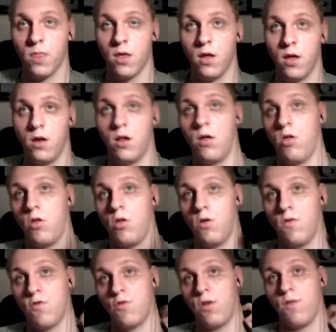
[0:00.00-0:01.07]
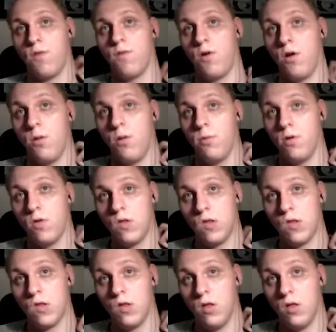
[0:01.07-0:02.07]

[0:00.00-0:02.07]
Declaration of string variables.